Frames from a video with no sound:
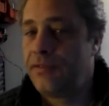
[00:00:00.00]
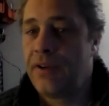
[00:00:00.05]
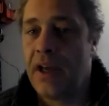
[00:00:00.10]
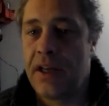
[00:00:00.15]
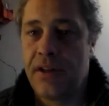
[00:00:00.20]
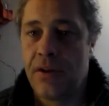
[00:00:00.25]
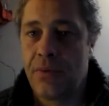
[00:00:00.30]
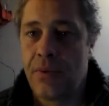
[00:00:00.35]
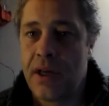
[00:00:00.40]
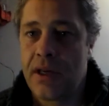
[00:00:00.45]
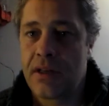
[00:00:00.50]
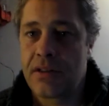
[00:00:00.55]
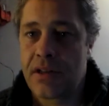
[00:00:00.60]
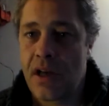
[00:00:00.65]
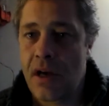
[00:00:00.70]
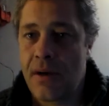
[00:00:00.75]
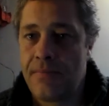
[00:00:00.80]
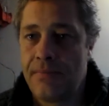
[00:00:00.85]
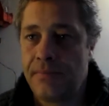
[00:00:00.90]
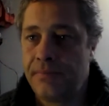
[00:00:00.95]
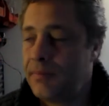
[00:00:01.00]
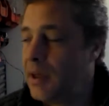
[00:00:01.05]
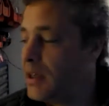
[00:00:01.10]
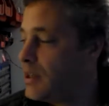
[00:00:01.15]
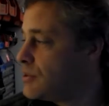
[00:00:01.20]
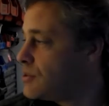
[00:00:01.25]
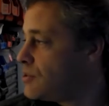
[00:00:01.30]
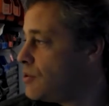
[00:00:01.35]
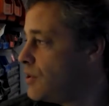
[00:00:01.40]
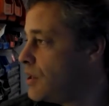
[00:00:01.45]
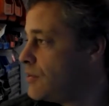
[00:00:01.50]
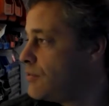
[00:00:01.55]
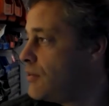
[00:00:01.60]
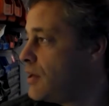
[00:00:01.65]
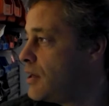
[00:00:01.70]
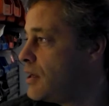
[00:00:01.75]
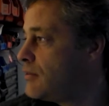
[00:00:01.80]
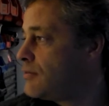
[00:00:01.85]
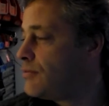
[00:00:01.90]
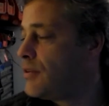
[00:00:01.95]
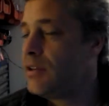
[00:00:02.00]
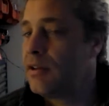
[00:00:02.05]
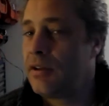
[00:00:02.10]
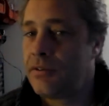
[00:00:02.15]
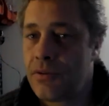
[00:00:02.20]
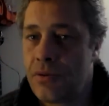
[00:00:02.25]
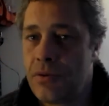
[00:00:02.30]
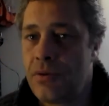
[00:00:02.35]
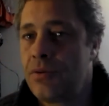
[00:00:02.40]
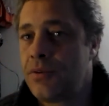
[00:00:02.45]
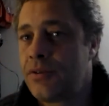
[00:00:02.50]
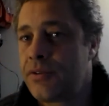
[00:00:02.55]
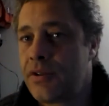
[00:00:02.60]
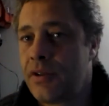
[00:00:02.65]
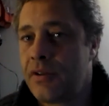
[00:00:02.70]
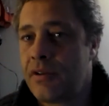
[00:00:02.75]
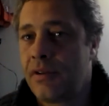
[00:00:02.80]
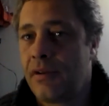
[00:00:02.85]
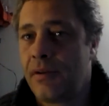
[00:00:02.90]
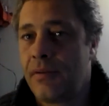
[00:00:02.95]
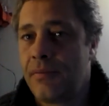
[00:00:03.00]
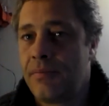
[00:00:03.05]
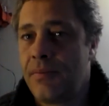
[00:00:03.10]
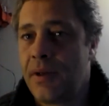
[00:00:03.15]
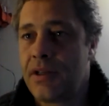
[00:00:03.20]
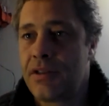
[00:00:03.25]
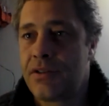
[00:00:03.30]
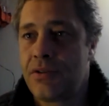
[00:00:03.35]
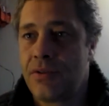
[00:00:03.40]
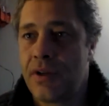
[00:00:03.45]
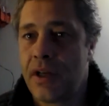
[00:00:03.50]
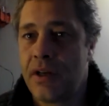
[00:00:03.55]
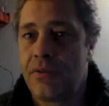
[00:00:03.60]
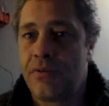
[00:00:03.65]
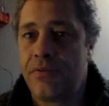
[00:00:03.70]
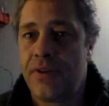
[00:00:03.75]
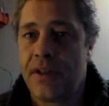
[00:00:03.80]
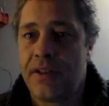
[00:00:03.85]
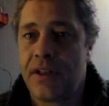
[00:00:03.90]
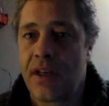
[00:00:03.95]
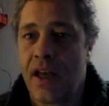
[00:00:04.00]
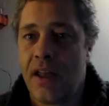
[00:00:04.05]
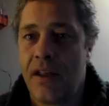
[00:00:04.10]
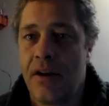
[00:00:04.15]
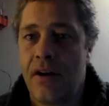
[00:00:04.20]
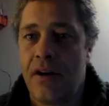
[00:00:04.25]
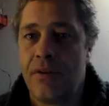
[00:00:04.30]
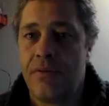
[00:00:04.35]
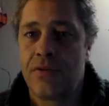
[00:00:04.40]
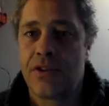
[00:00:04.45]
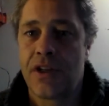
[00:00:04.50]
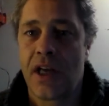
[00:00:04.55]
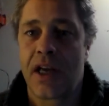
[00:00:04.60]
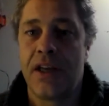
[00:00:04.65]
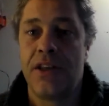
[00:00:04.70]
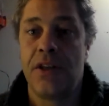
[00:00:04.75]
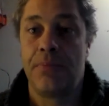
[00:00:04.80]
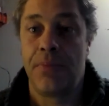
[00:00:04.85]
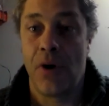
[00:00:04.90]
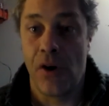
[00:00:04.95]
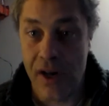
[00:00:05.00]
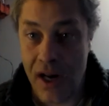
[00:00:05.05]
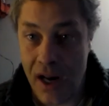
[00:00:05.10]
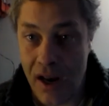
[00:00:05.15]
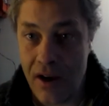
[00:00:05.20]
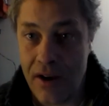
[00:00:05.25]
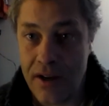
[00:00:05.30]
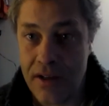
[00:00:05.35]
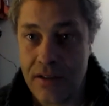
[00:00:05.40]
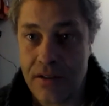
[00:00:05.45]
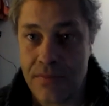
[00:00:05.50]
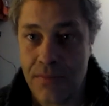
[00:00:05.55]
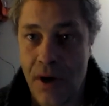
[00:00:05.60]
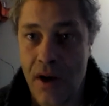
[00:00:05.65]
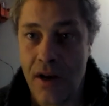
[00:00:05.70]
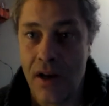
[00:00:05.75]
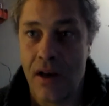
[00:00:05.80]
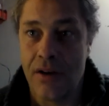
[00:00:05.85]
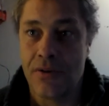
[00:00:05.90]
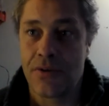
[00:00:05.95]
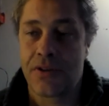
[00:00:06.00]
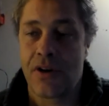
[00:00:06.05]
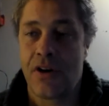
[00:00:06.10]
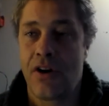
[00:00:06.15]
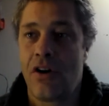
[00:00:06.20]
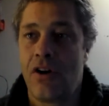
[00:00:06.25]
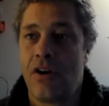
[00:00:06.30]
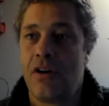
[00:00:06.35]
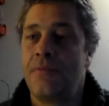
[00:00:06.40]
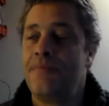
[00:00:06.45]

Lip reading: fitting the wings up, making sure they fit the doors, making sure they all fit together, and checking the body lines, Milo, sir.